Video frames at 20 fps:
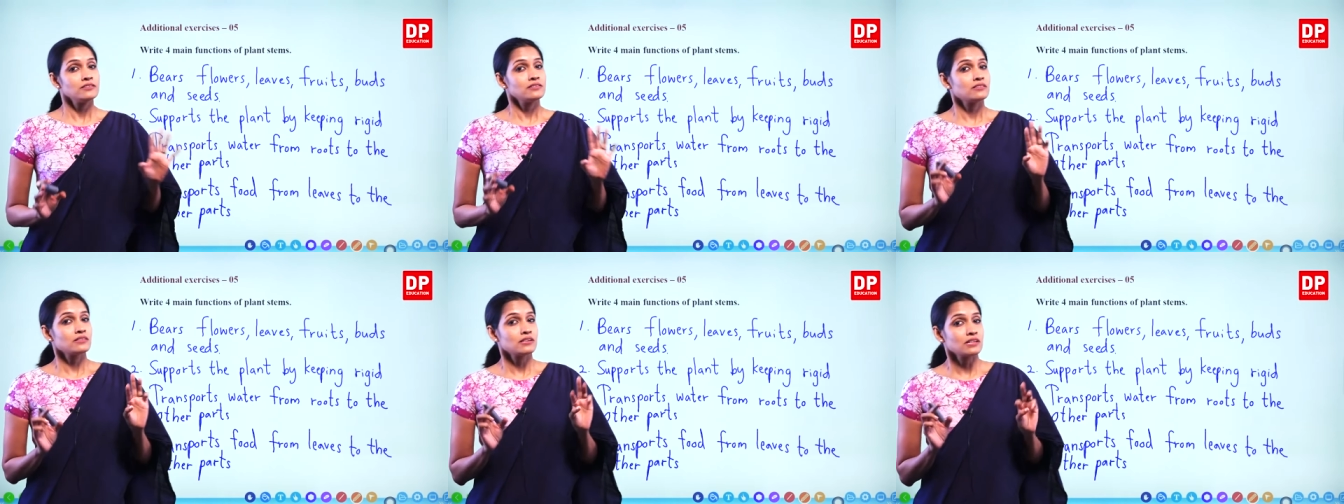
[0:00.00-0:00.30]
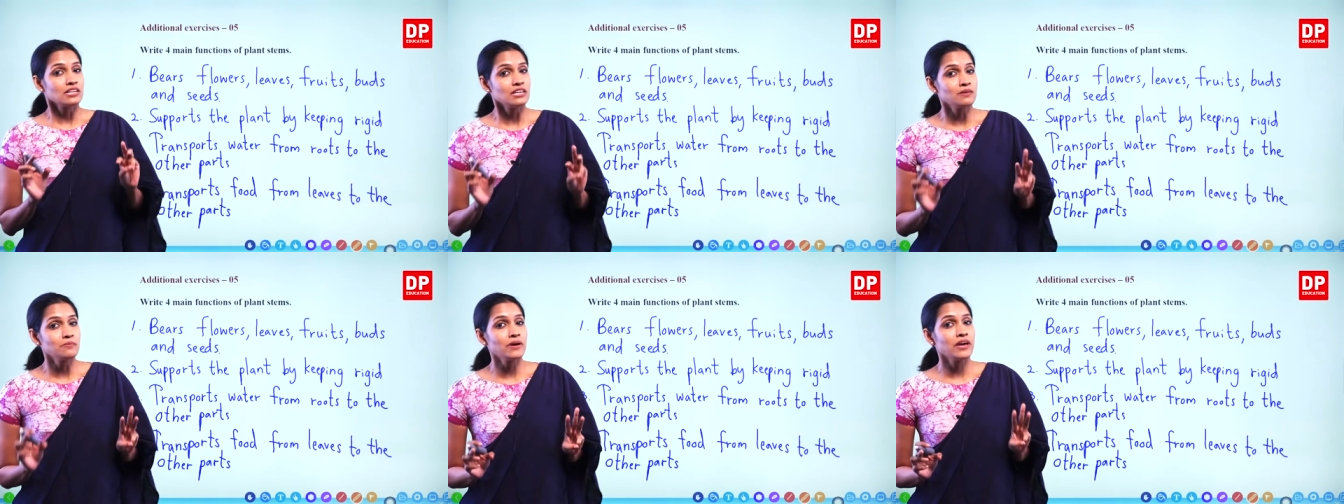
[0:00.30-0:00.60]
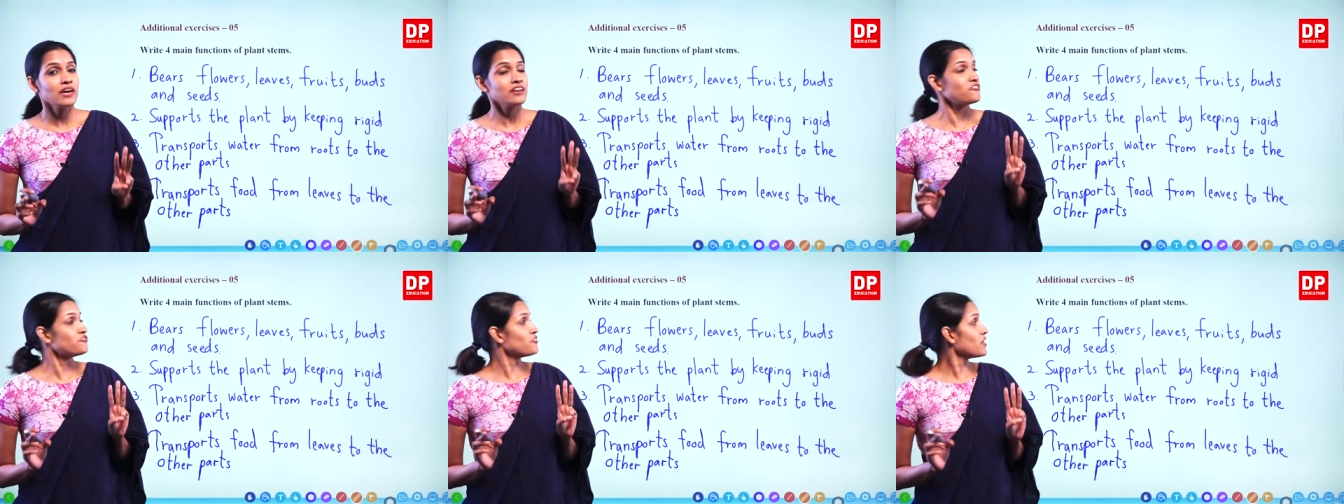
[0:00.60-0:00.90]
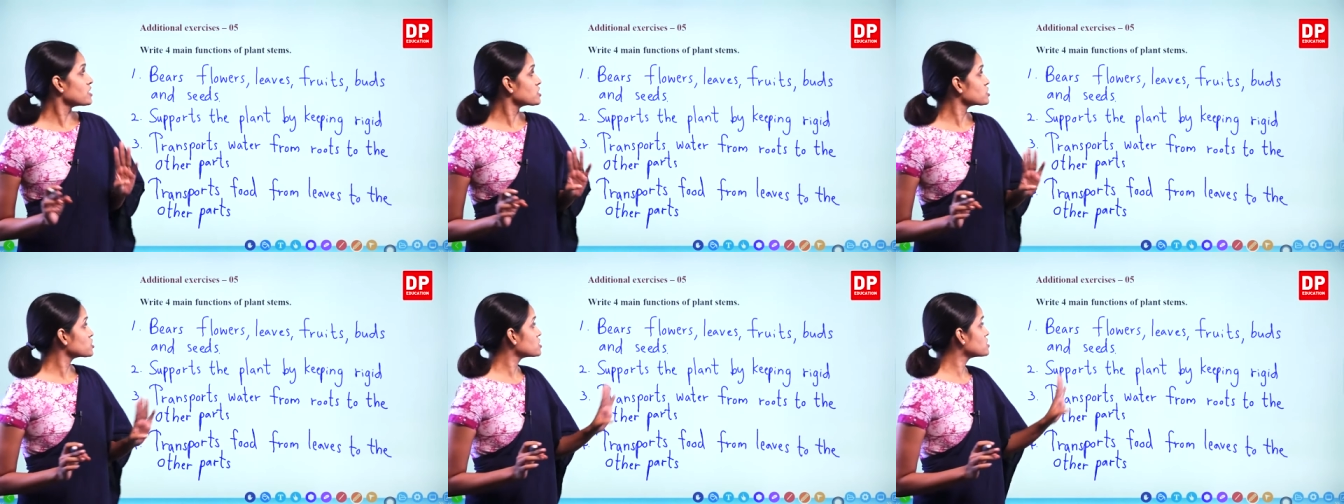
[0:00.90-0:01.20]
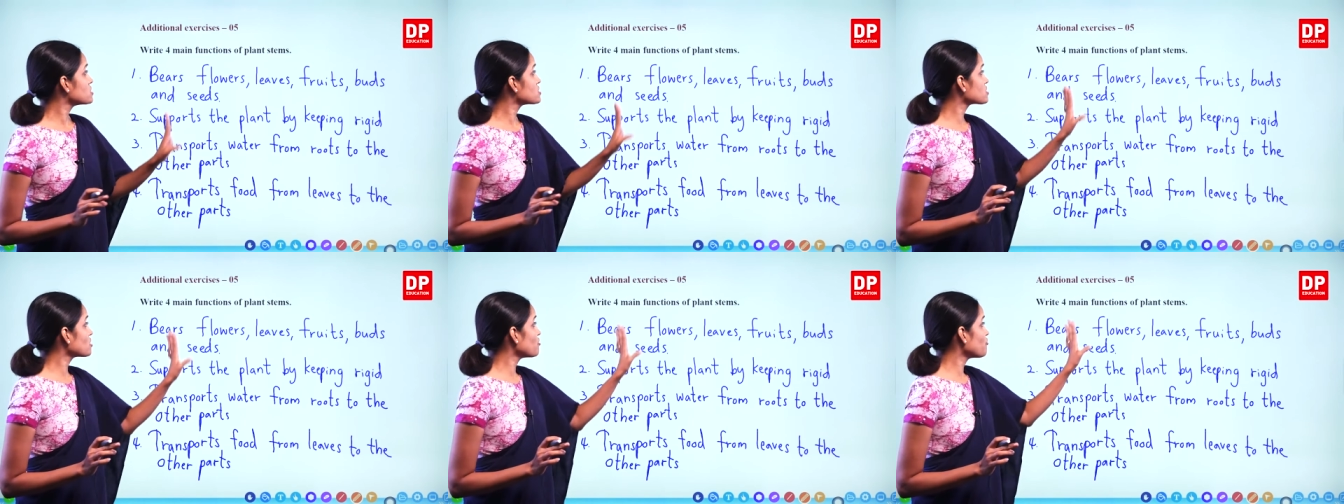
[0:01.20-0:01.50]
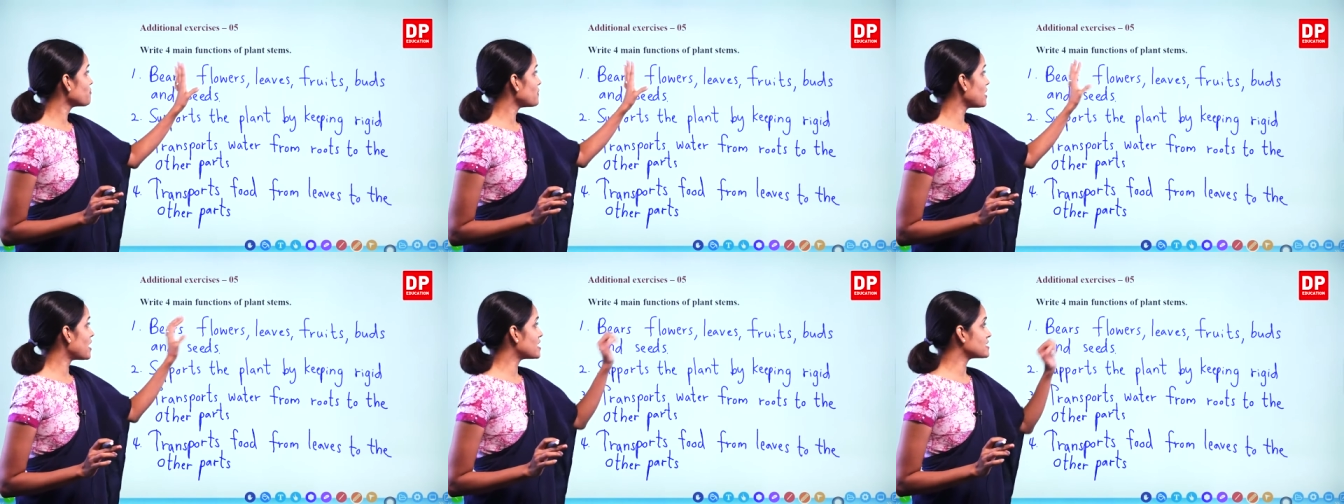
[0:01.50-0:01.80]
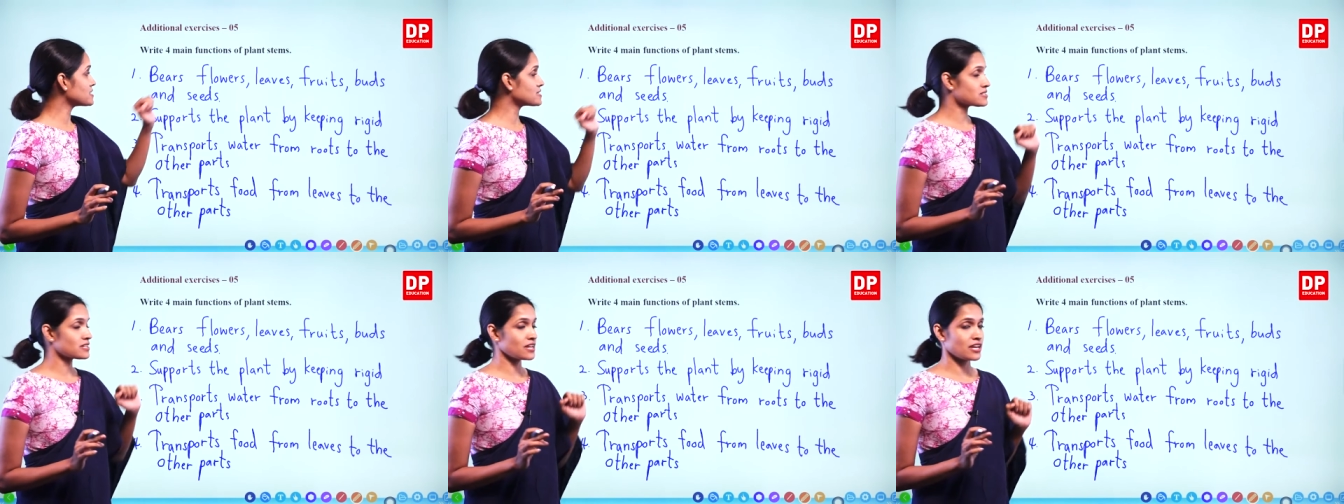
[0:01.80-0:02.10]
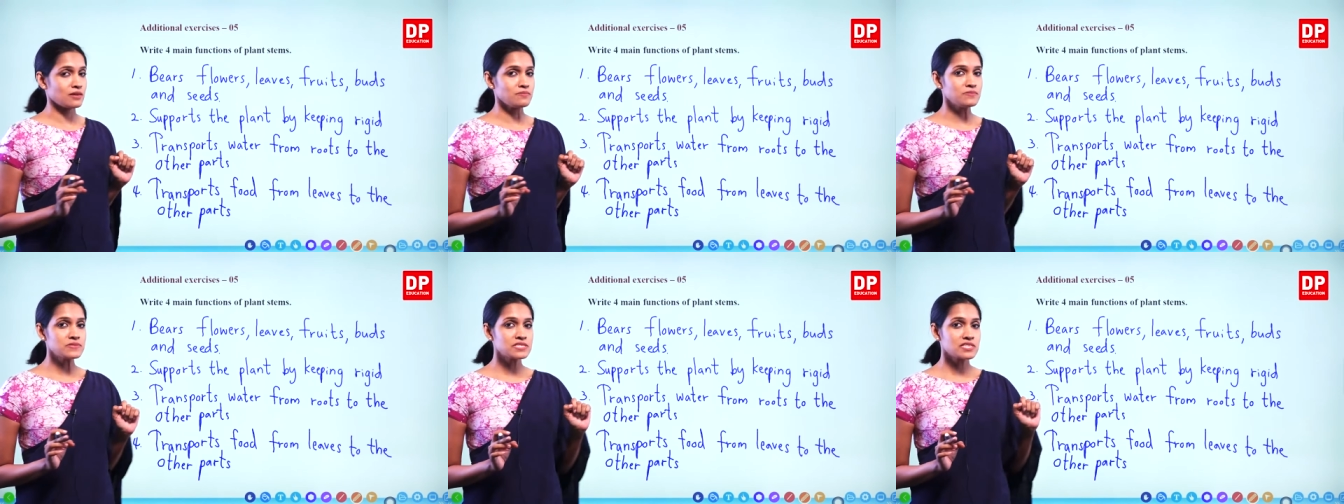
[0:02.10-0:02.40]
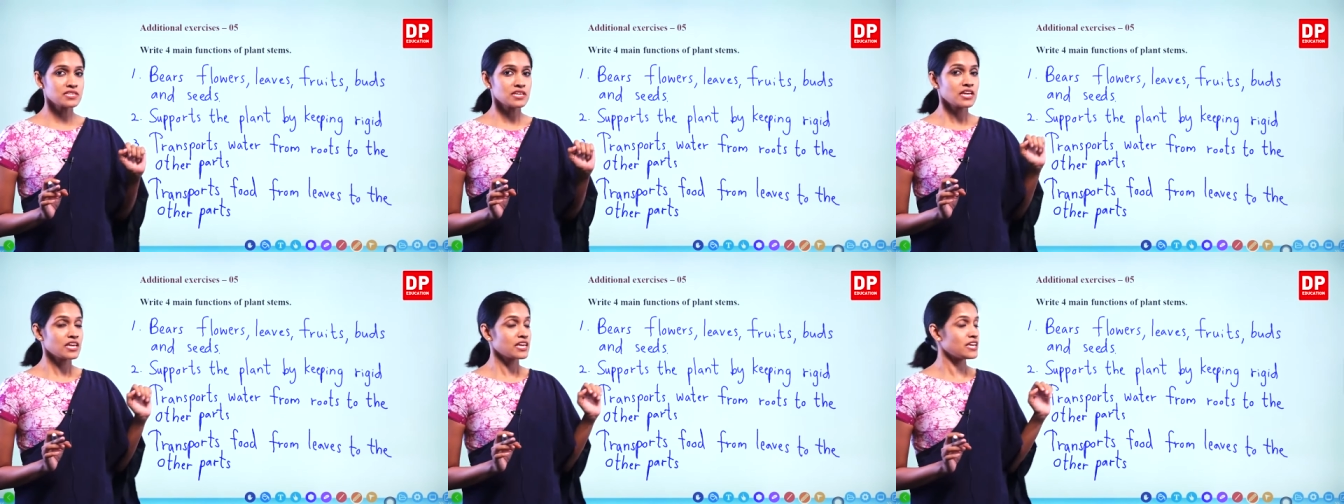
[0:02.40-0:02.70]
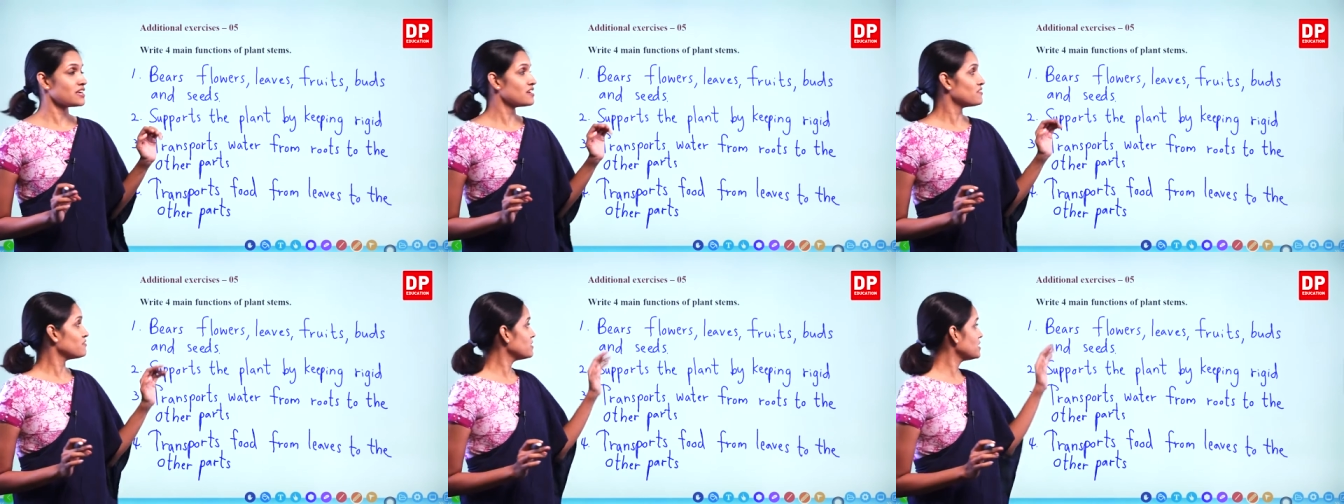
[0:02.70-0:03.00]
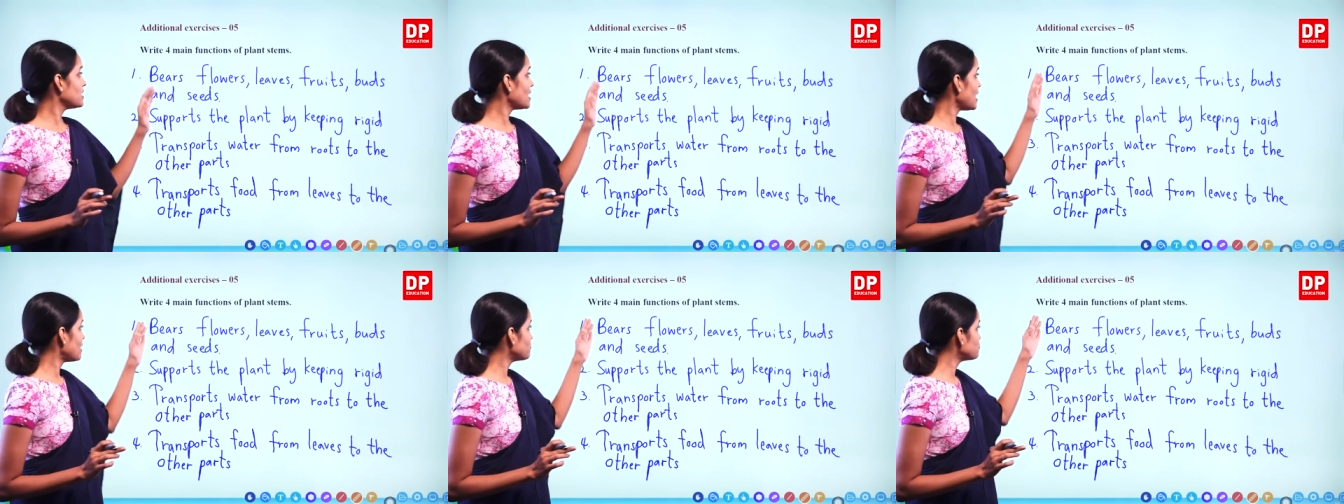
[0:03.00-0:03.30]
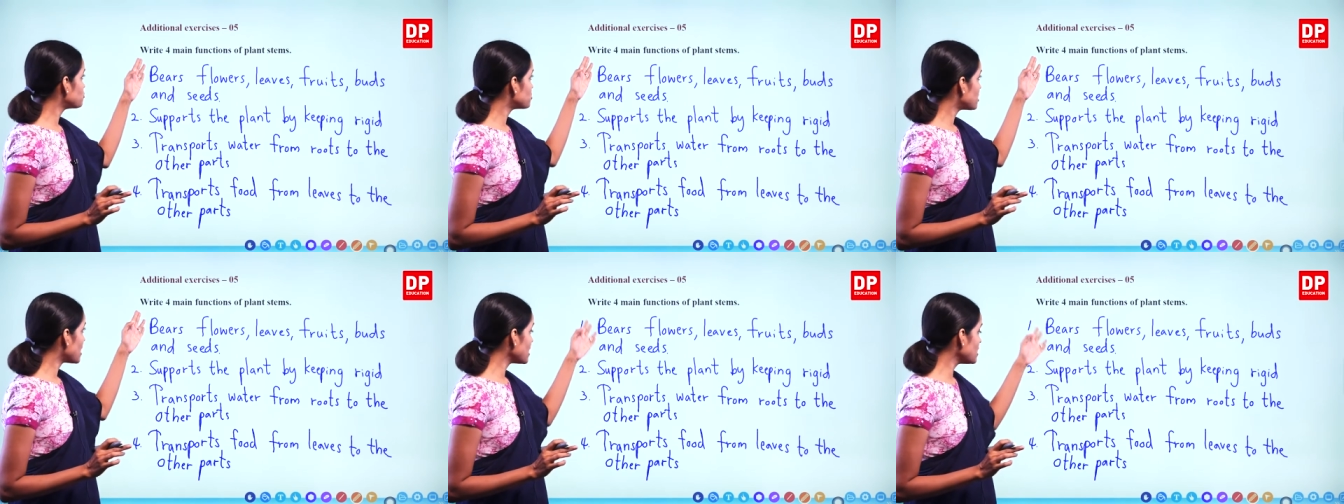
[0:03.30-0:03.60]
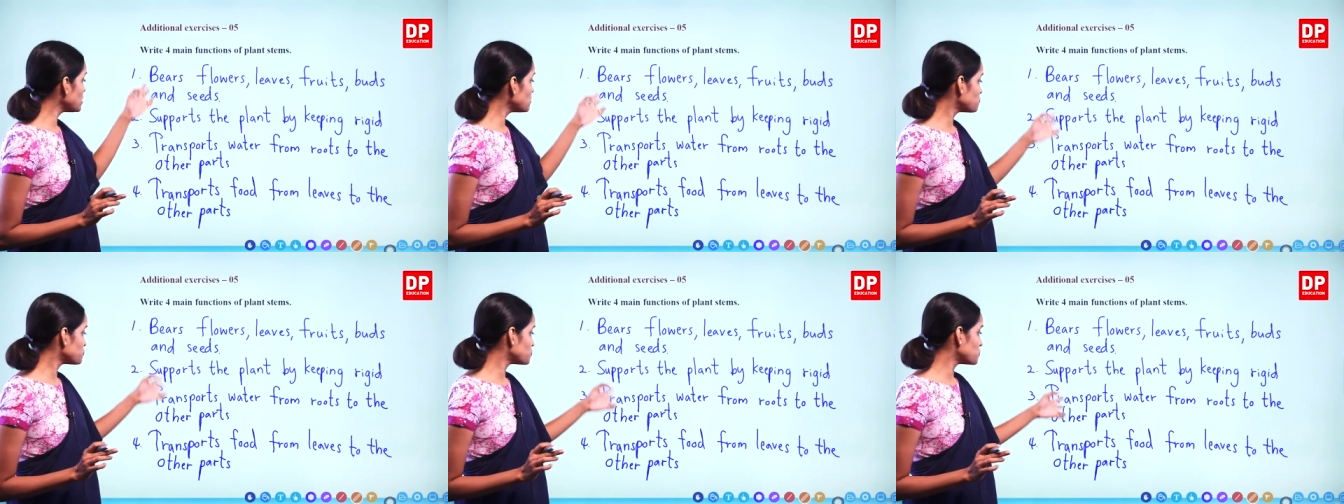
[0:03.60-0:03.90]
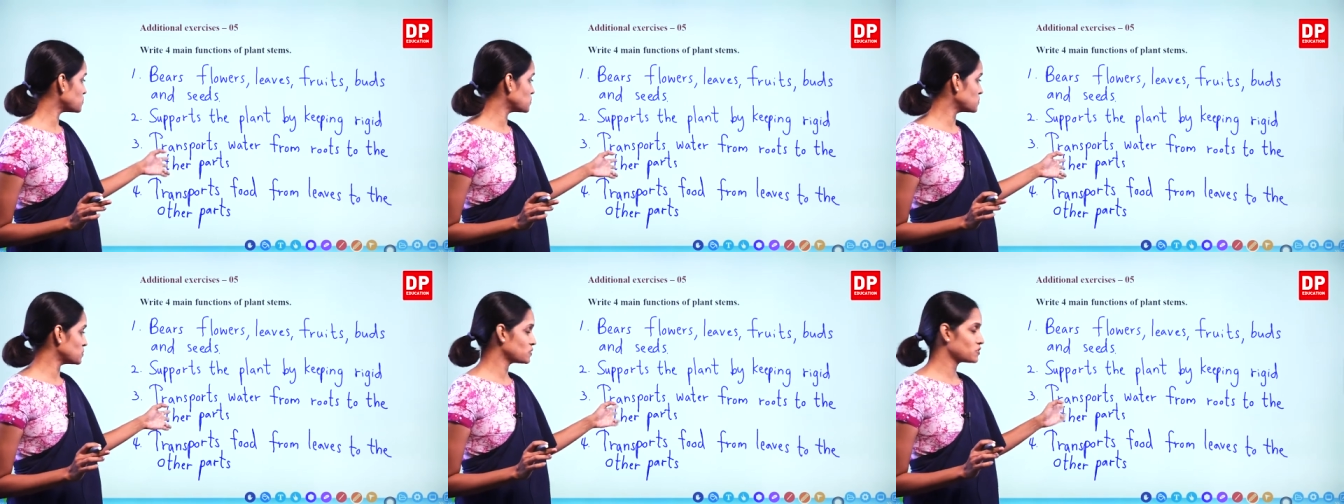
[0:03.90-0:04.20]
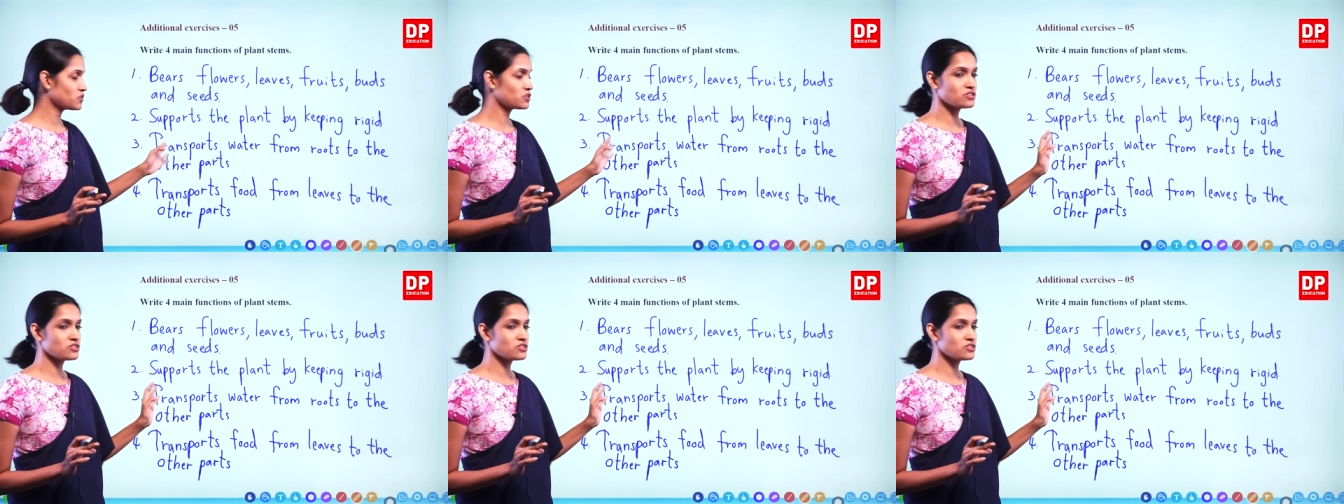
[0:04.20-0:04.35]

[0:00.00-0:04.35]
three main functions of plant stems. Here we have to write four.